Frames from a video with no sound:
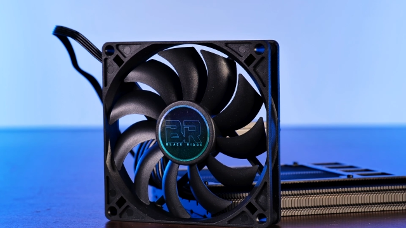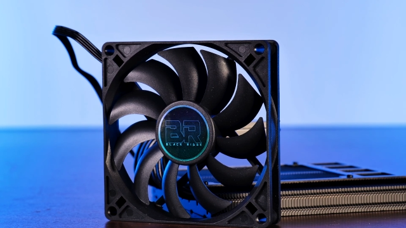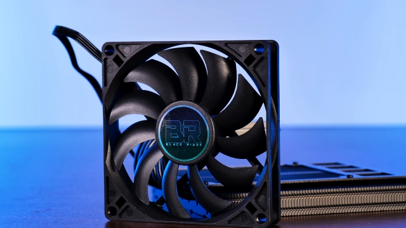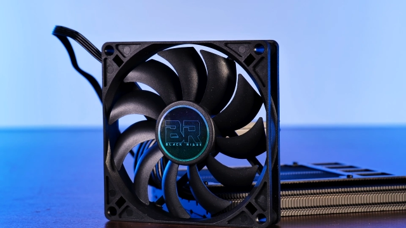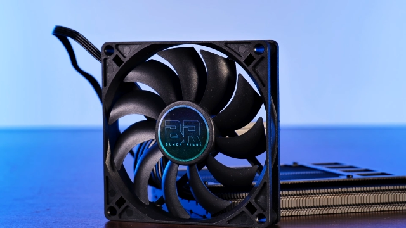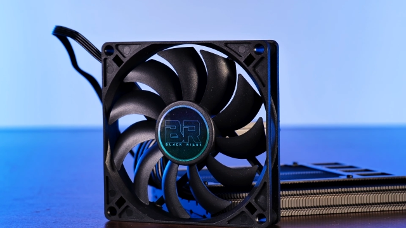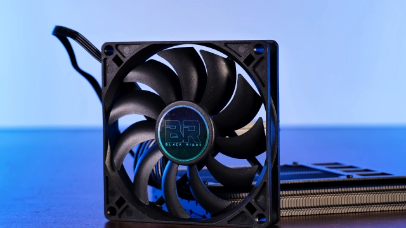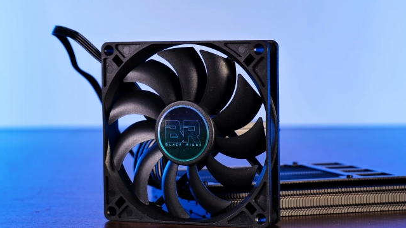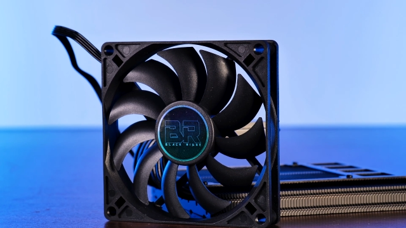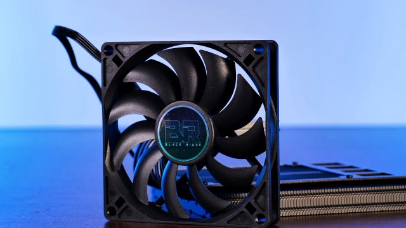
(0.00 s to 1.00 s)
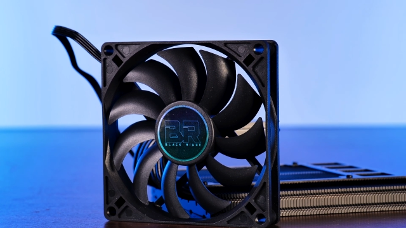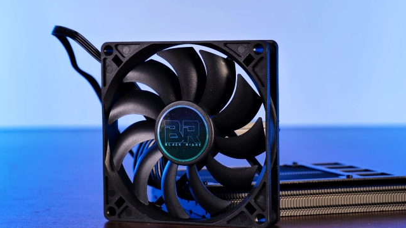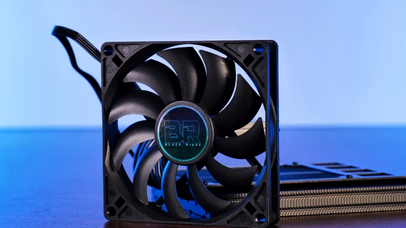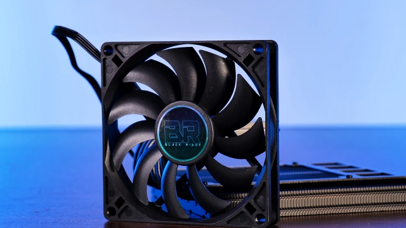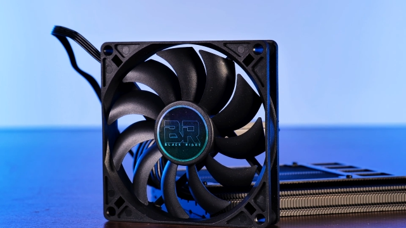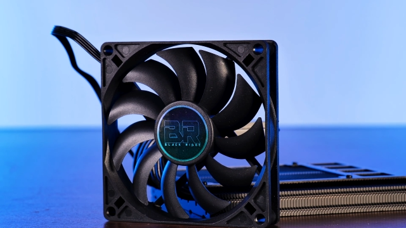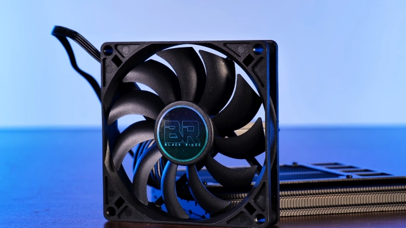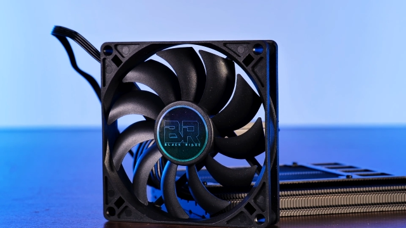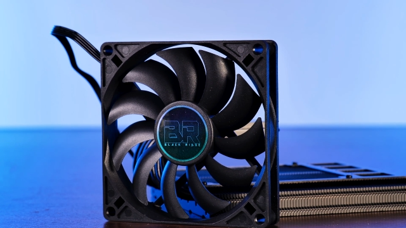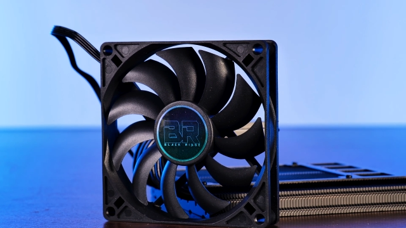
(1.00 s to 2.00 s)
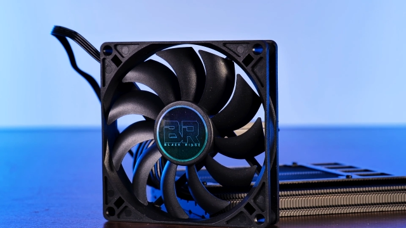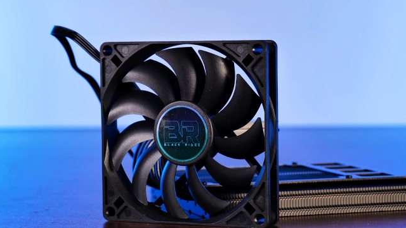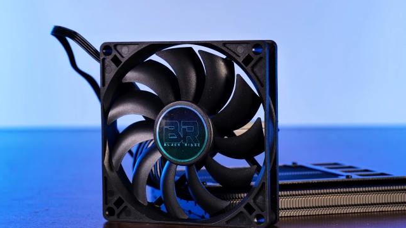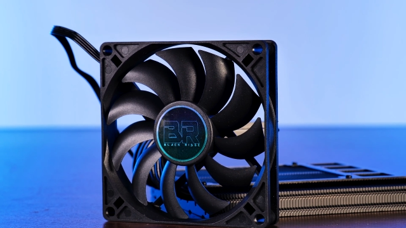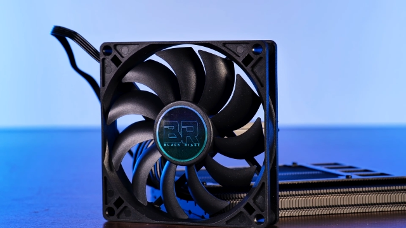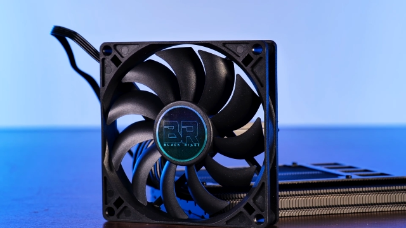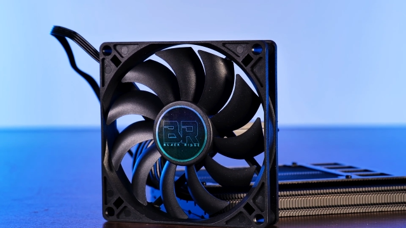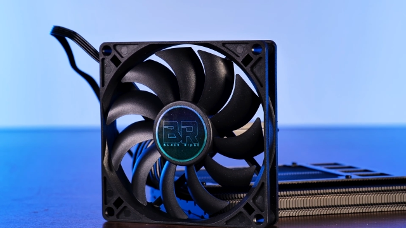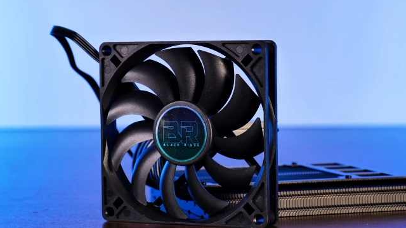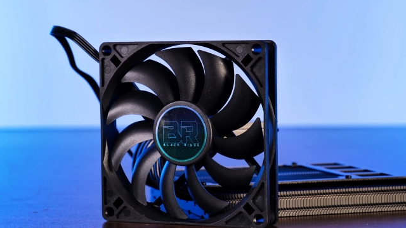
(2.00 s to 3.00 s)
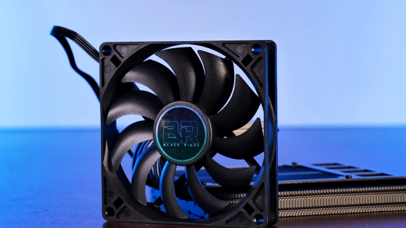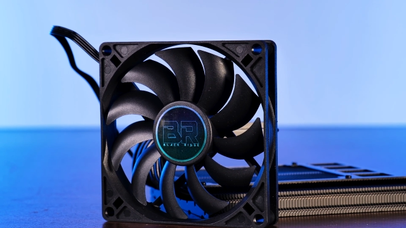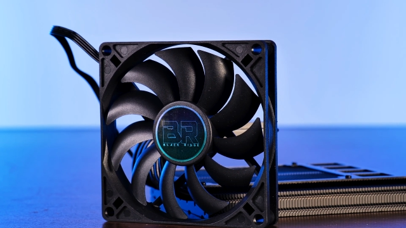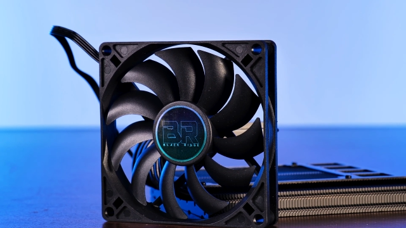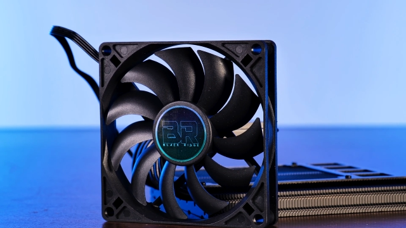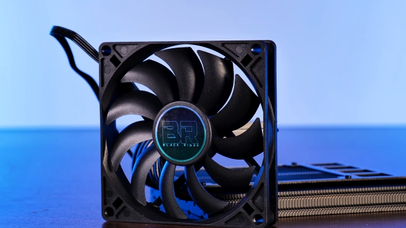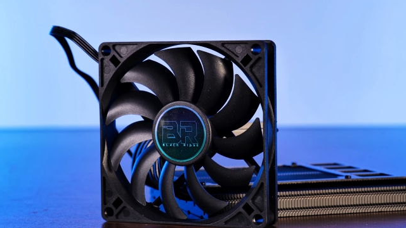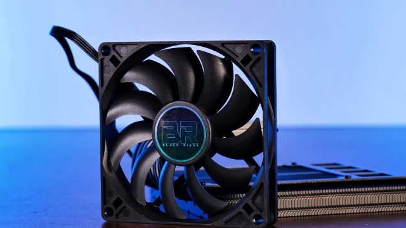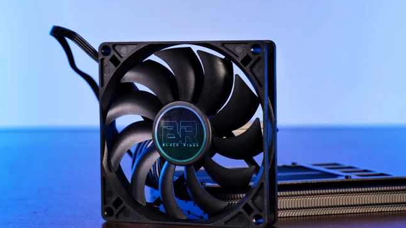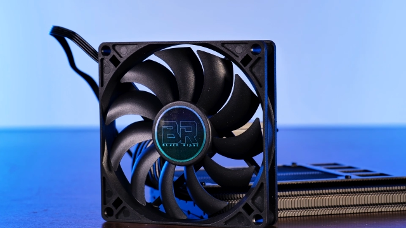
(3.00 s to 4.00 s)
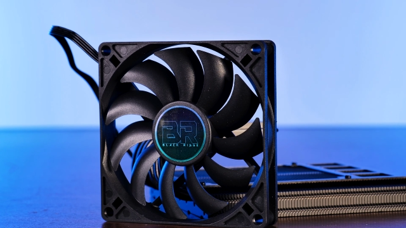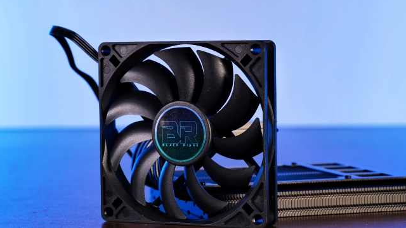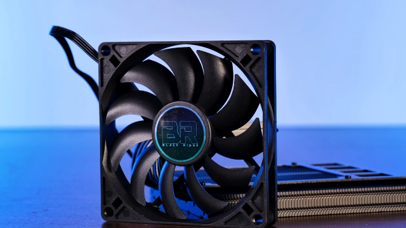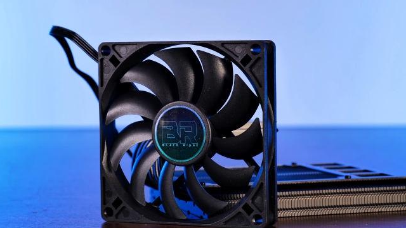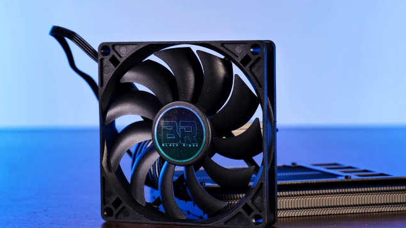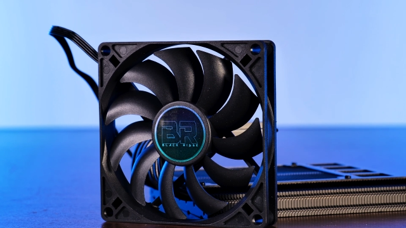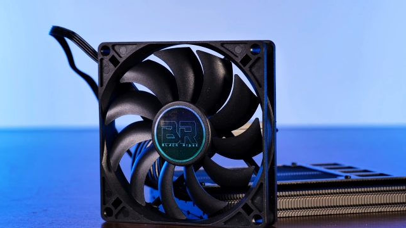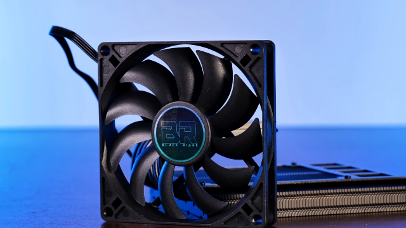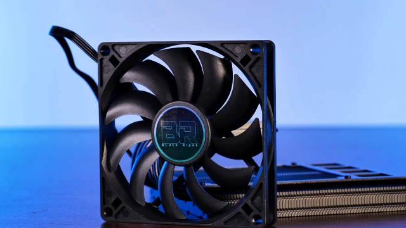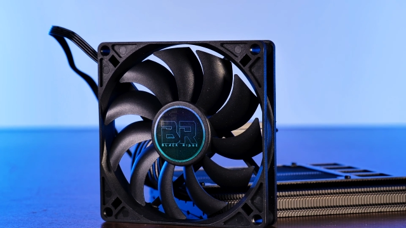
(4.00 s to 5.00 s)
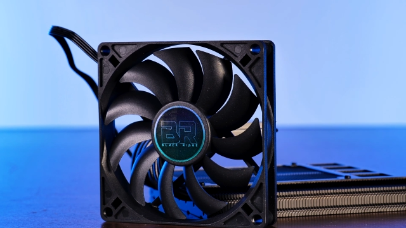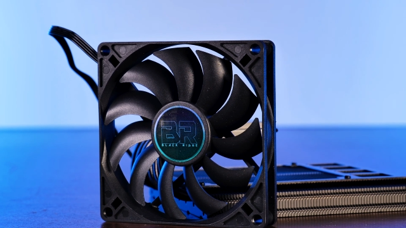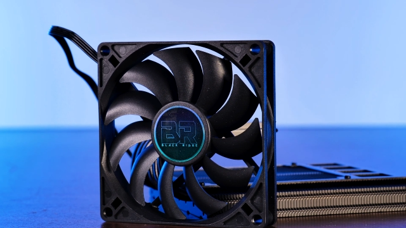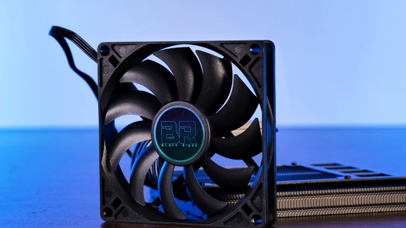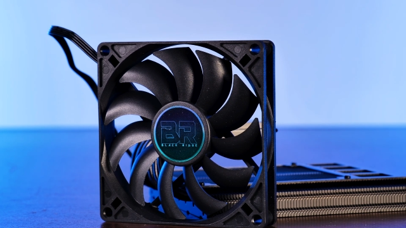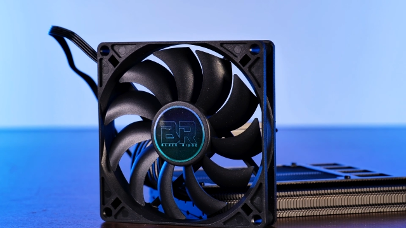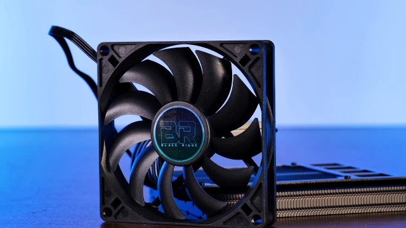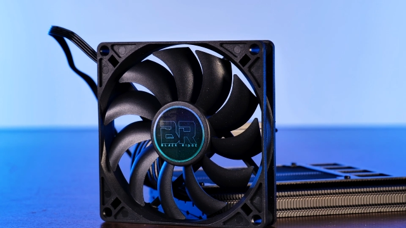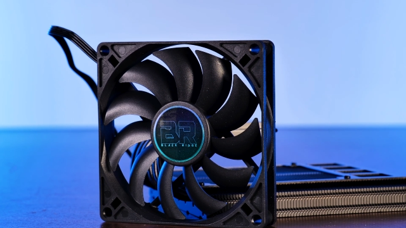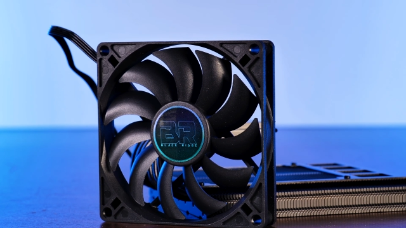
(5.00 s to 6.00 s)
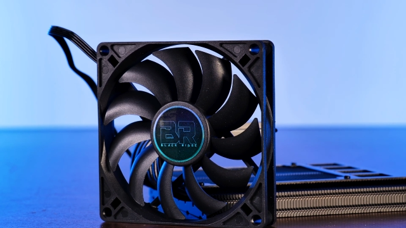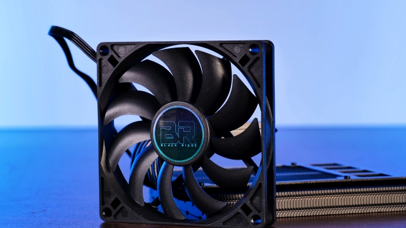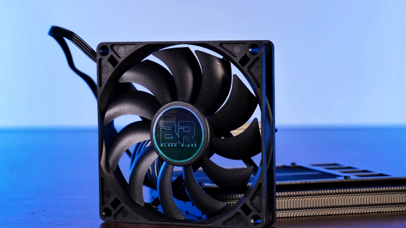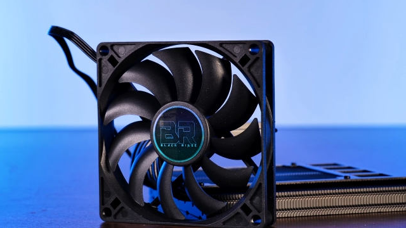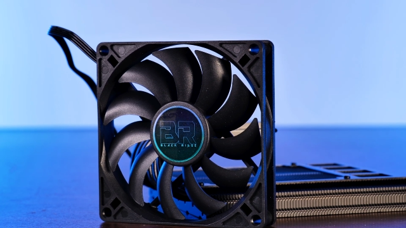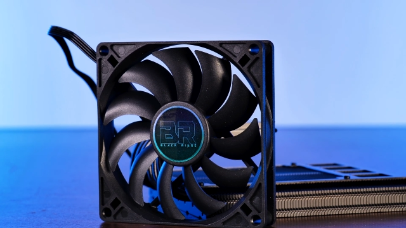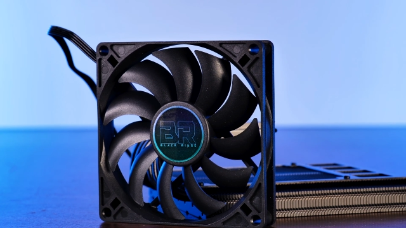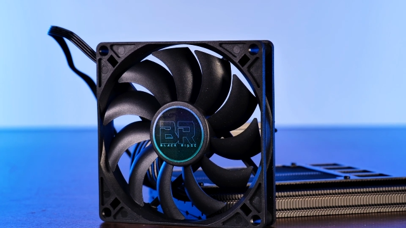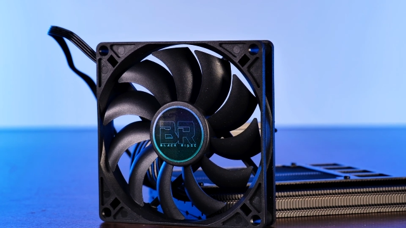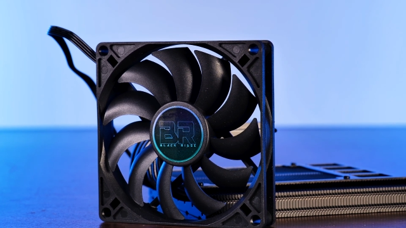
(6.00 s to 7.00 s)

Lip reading: Nobody's mouth can be seen.